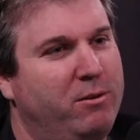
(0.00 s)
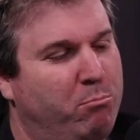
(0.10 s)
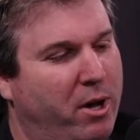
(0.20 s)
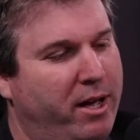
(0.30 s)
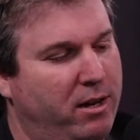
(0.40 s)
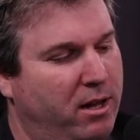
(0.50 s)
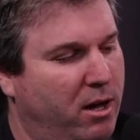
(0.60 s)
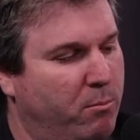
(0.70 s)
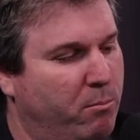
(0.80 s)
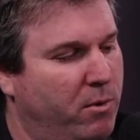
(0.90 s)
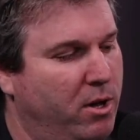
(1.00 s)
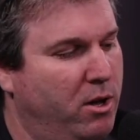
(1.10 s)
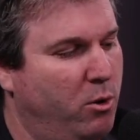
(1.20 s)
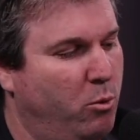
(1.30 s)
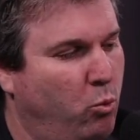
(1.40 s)
But
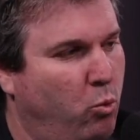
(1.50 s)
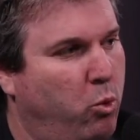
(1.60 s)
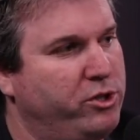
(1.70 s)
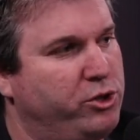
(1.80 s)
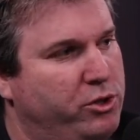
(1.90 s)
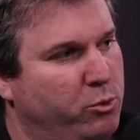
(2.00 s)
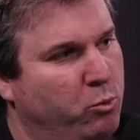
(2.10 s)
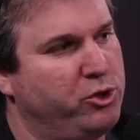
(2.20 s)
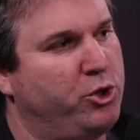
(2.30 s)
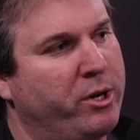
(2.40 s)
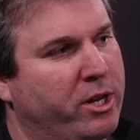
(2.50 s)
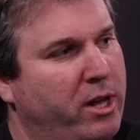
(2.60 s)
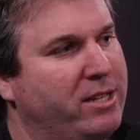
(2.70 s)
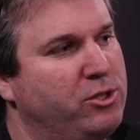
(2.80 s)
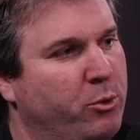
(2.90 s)
has
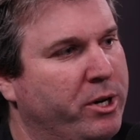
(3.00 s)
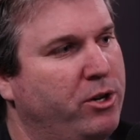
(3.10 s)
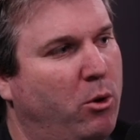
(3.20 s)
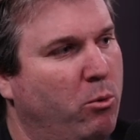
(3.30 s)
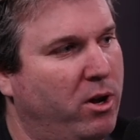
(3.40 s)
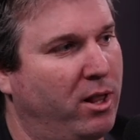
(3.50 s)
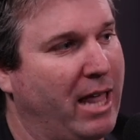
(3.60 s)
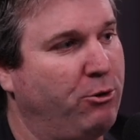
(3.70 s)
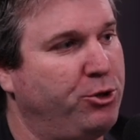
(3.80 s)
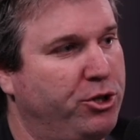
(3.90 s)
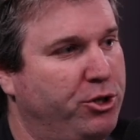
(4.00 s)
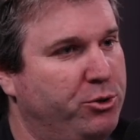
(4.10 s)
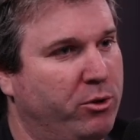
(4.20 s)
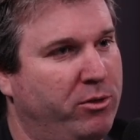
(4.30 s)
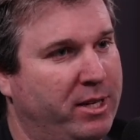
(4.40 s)
doing adult work allowed you to do
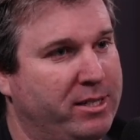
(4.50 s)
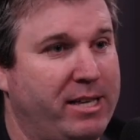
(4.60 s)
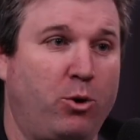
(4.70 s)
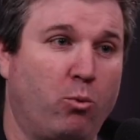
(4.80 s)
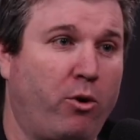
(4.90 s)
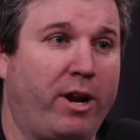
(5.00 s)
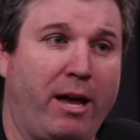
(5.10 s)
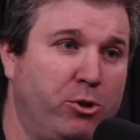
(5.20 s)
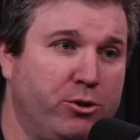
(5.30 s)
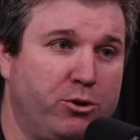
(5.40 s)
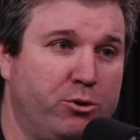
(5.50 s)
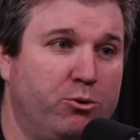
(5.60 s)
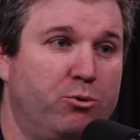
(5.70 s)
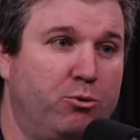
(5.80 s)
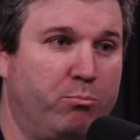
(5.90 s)
certain things that you weren't able
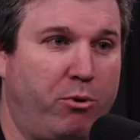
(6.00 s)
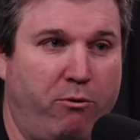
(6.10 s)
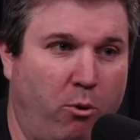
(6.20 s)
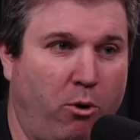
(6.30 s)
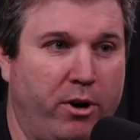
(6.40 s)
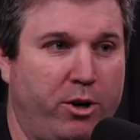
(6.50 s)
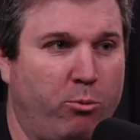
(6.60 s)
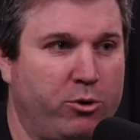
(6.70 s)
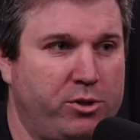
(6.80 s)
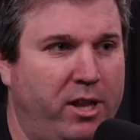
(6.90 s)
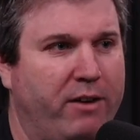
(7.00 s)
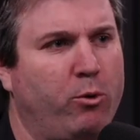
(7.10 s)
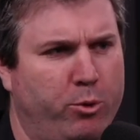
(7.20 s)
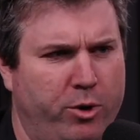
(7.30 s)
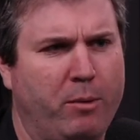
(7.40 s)
to before in your personal life,
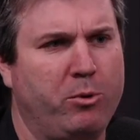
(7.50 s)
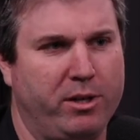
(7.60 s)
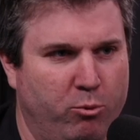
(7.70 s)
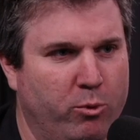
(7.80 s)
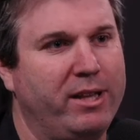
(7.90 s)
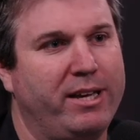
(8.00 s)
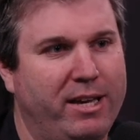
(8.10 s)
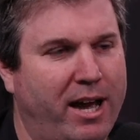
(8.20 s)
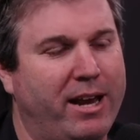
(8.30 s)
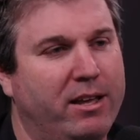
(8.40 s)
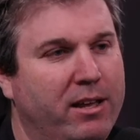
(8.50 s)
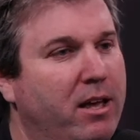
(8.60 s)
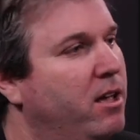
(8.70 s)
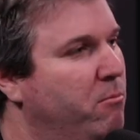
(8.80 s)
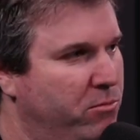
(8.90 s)
or were you able to really kind of,
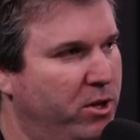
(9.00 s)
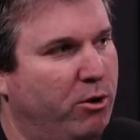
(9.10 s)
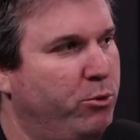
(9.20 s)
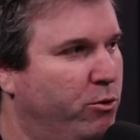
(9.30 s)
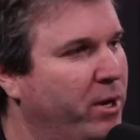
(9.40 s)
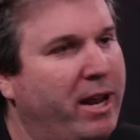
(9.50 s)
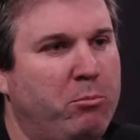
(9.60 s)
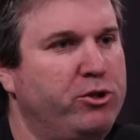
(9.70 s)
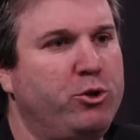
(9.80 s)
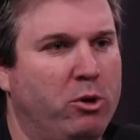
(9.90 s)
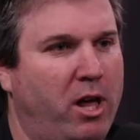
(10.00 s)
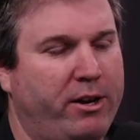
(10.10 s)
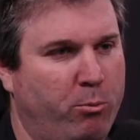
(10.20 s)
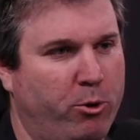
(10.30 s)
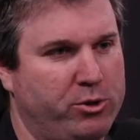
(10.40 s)
you've been able to do a lot
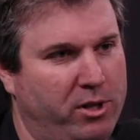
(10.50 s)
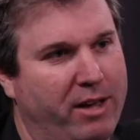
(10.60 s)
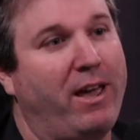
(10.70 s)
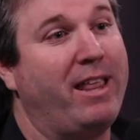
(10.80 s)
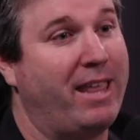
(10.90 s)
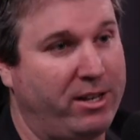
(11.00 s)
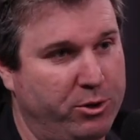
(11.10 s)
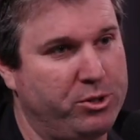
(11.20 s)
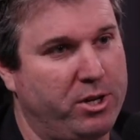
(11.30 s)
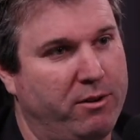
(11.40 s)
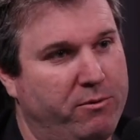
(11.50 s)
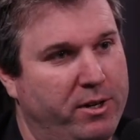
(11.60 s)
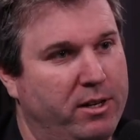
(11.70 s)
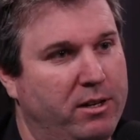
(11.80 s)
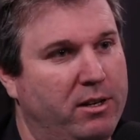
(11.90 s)
in your personal life and then do stuff
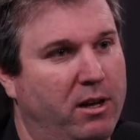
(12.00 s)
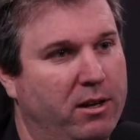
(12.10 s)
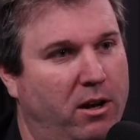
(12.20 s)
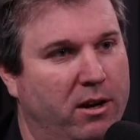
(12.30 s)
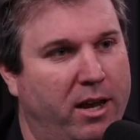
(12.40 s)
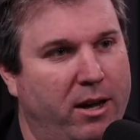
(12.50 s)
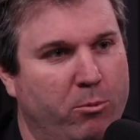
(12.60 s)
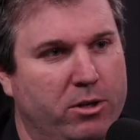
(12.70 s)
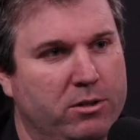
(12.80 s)
on camera?